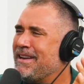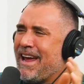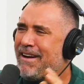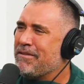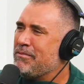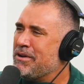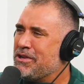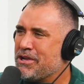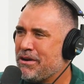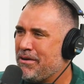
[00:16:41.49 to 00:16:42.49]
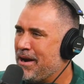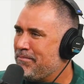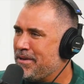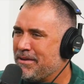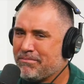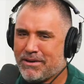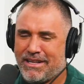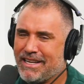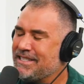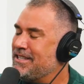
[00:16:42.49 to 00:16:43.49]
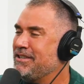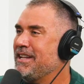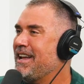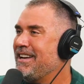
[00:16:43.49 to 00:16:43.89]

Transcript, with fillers: and everyone show up, and the that's still not